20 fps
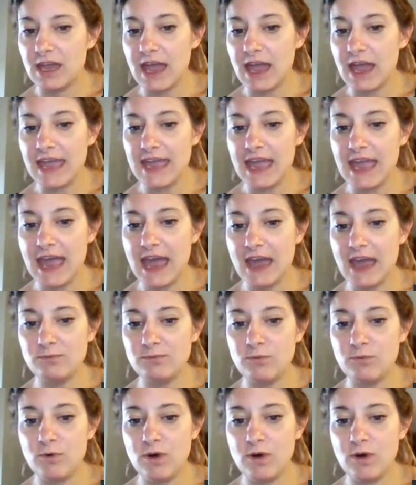I
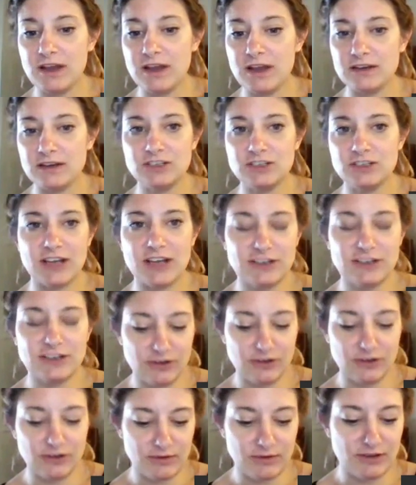had one. Should I
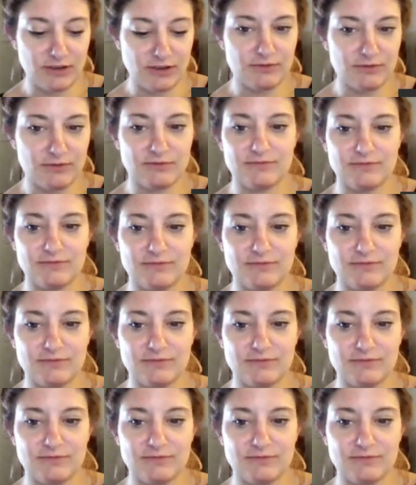show you?